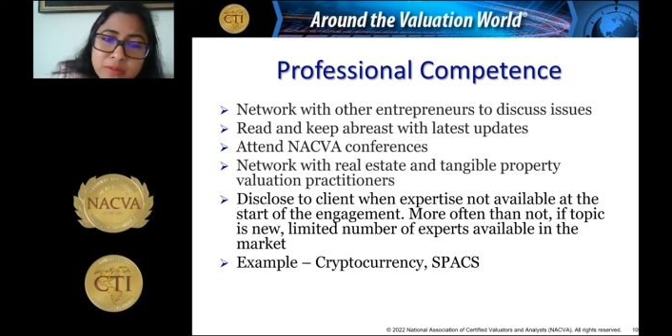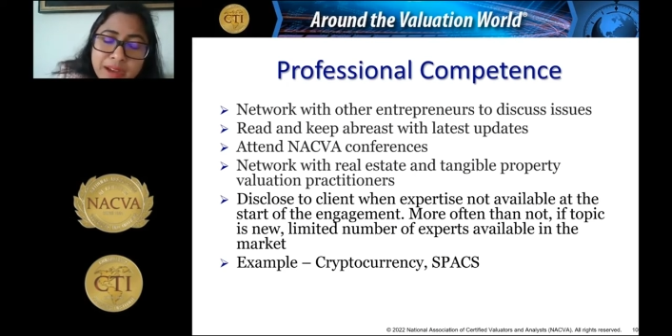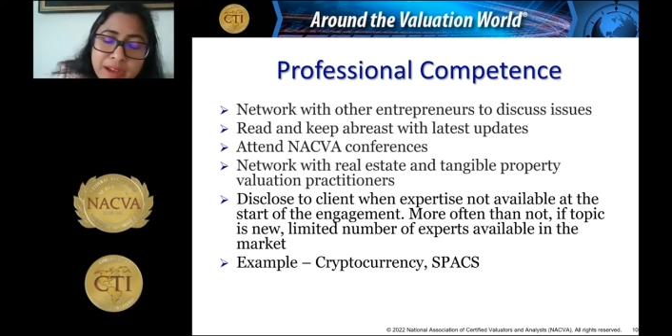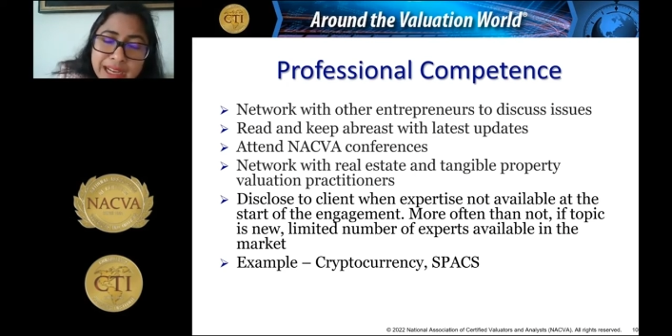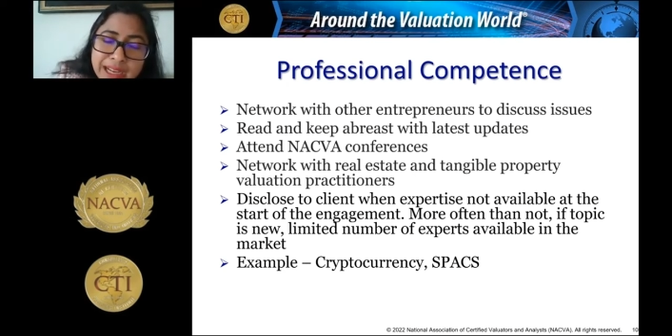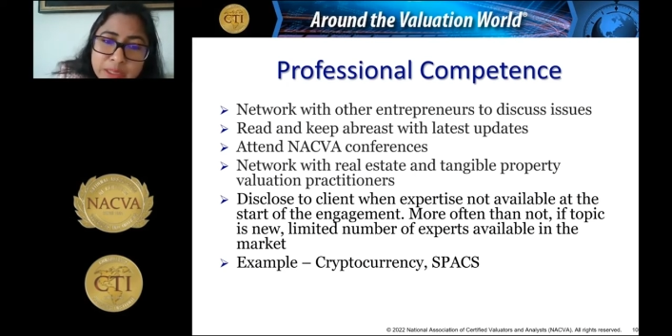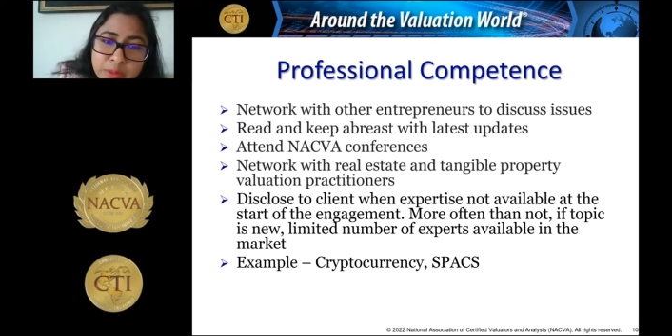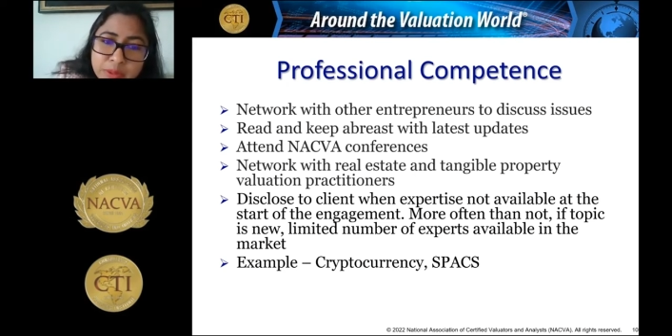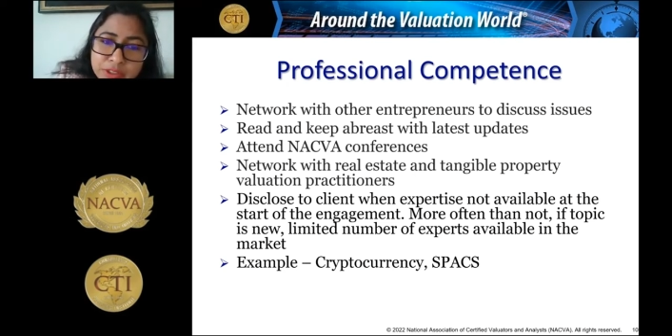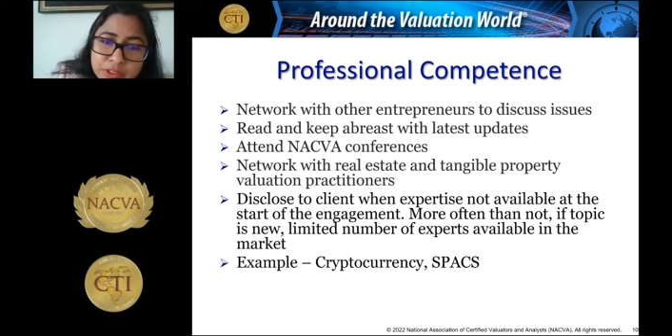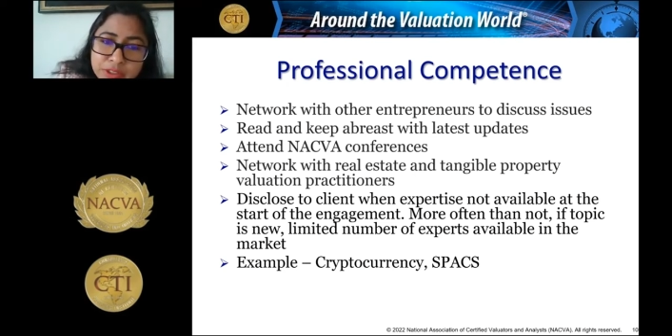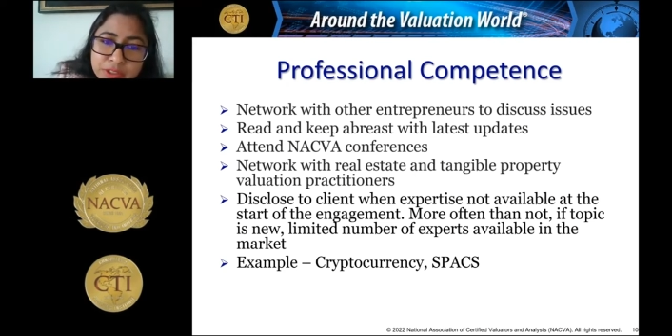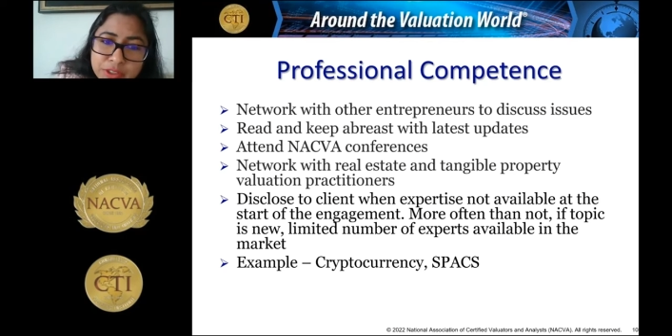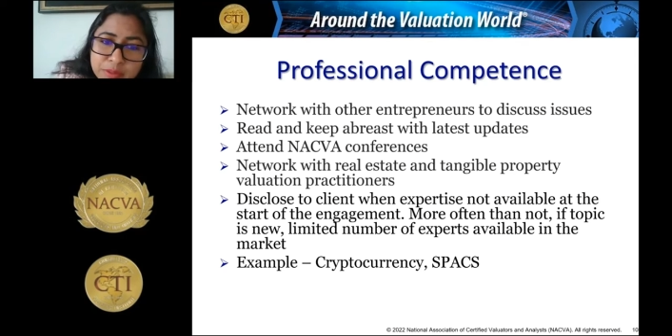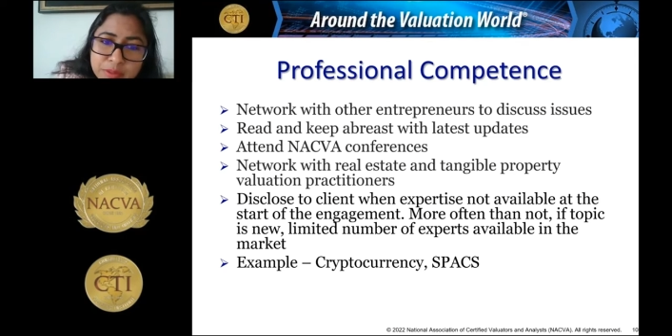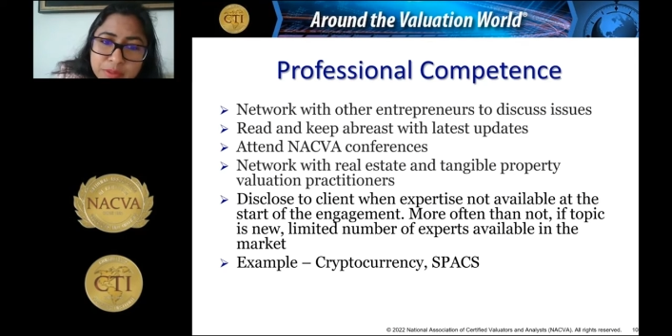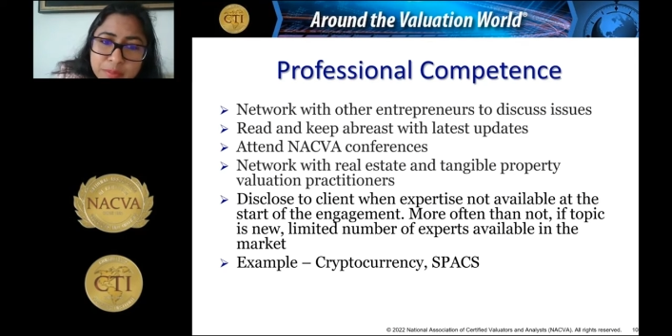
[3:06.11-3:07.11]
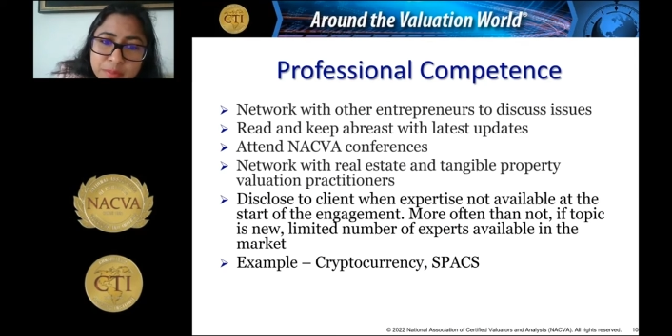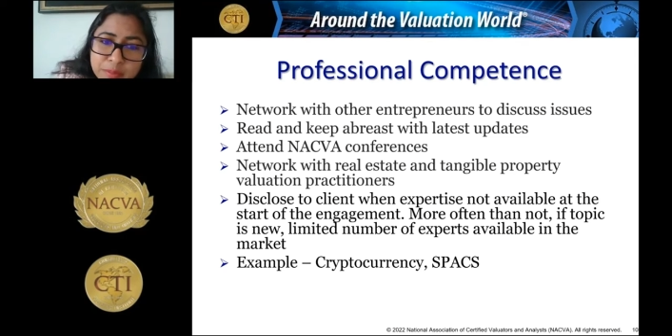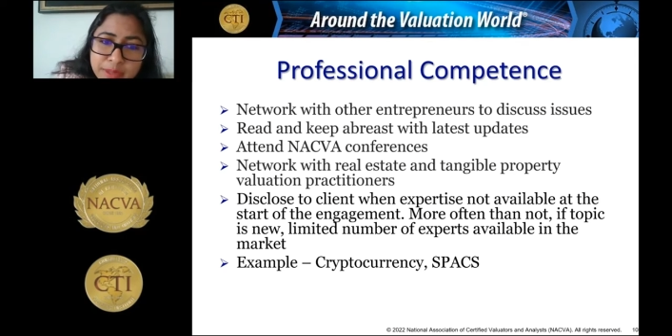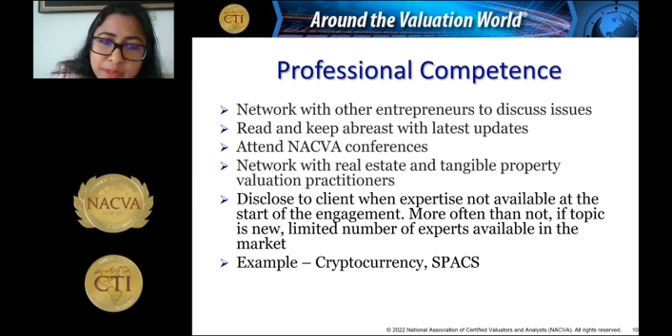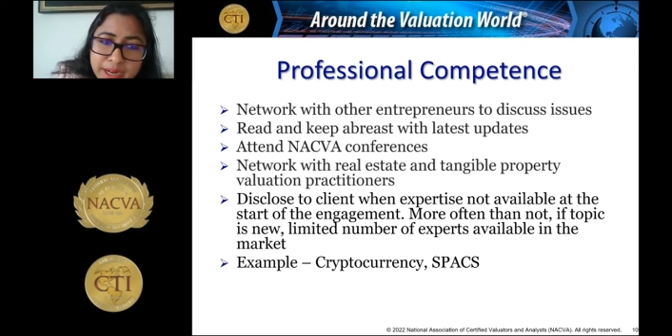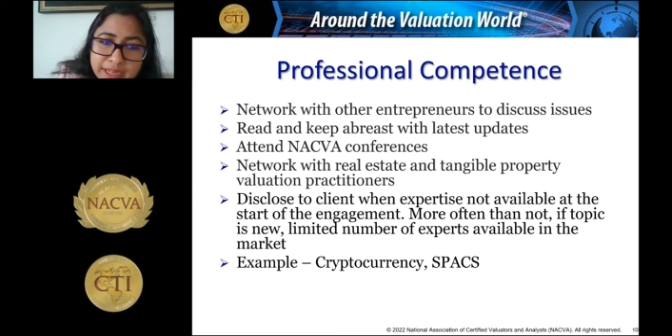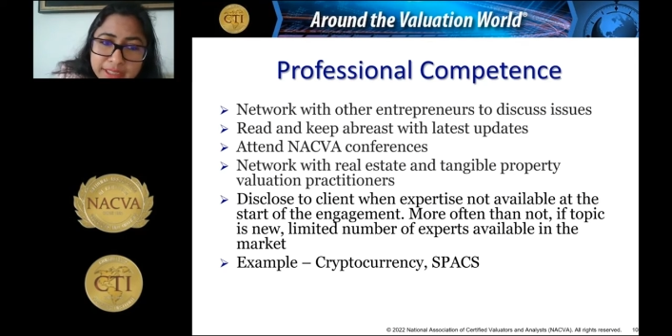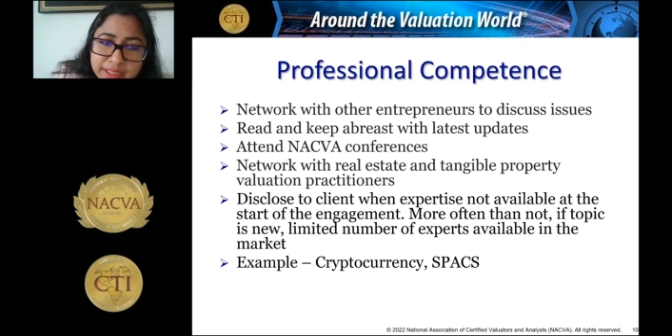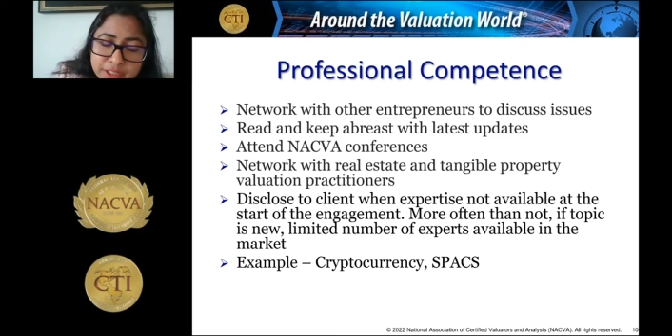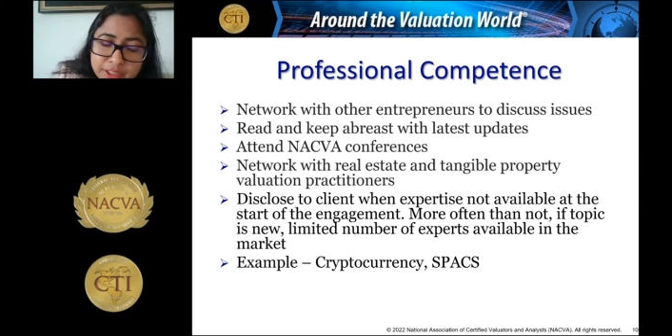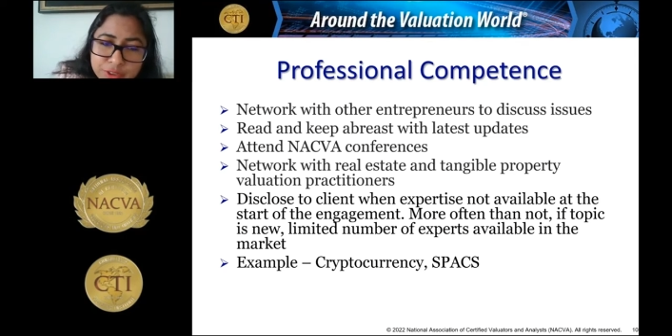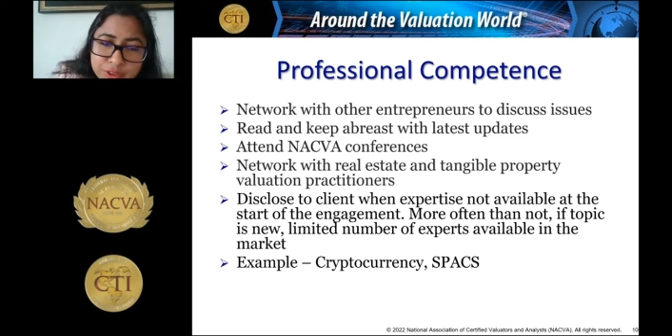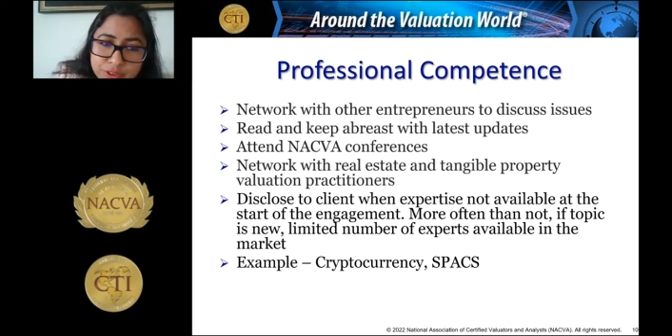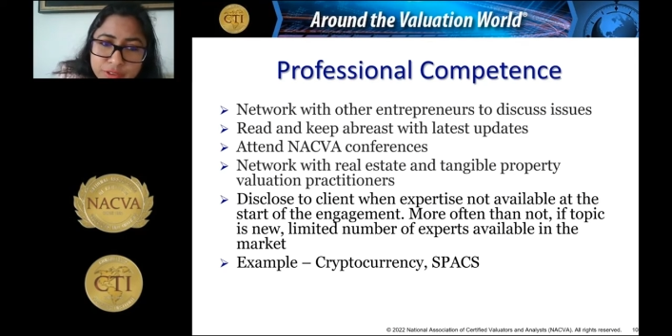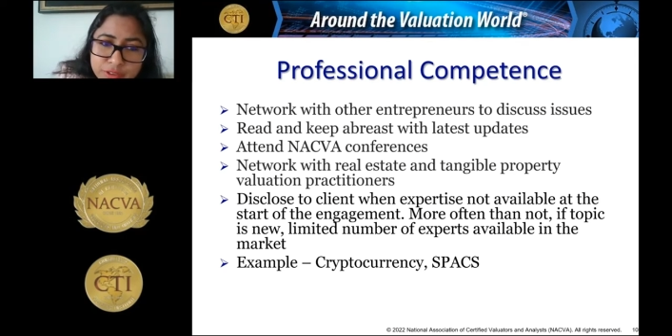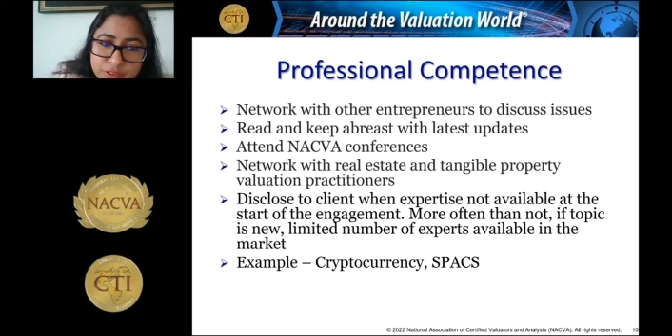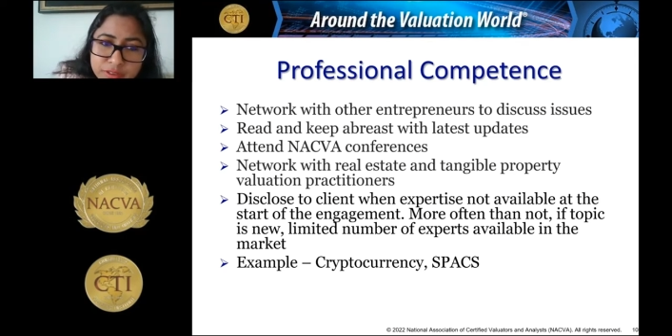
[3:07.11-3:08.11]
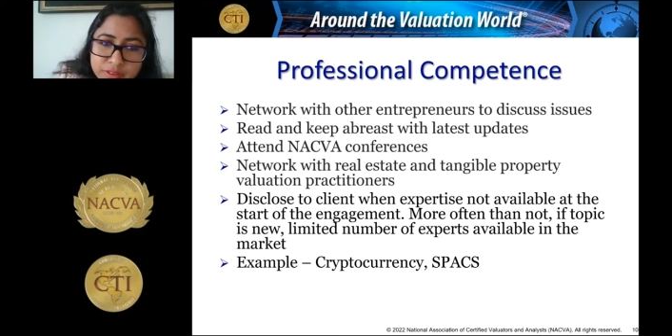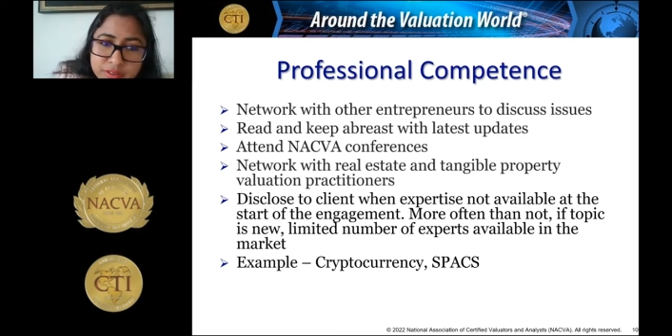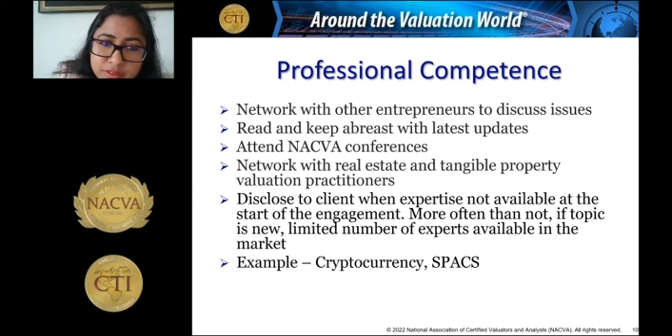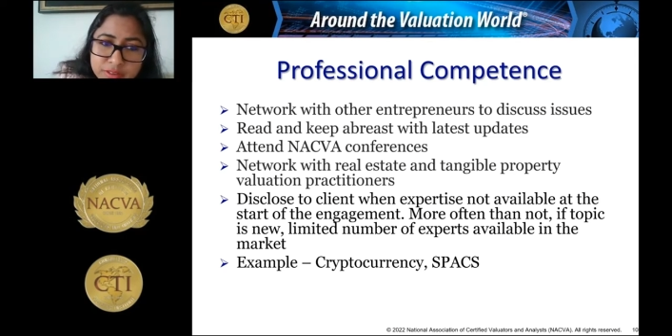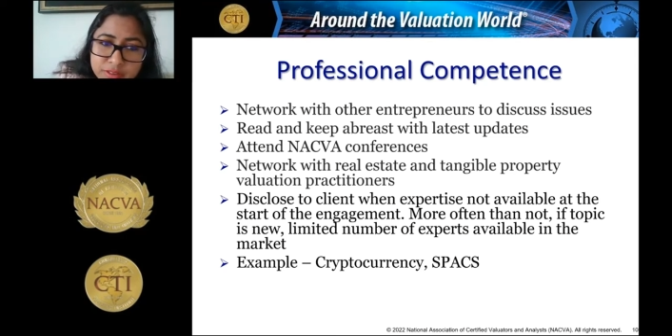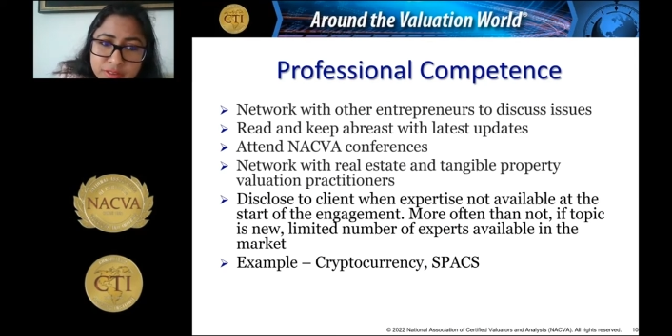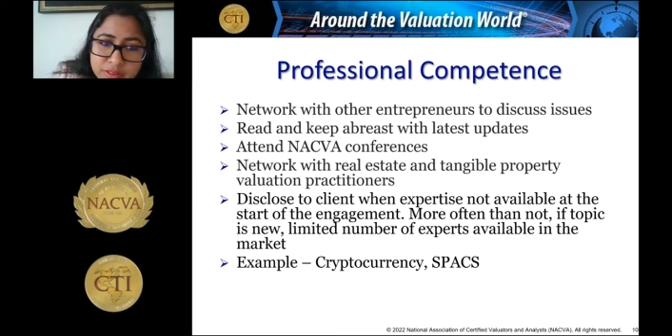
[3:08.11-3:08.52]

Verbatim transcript: valuation practitioners